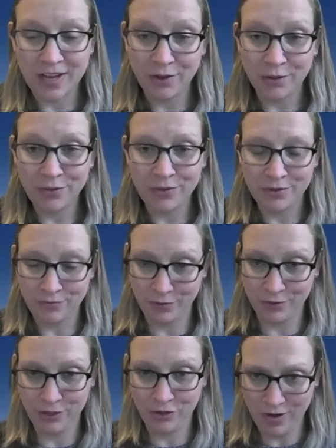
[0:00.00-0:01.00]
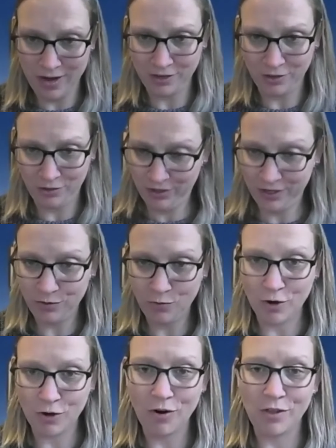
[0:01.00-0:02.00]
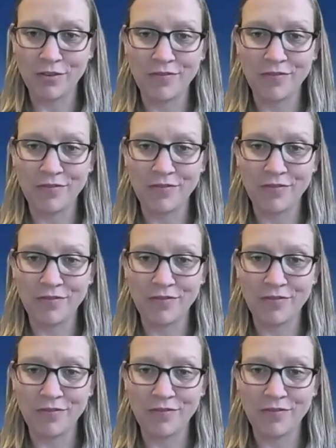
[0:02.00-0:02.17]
health and really trying to look at what are all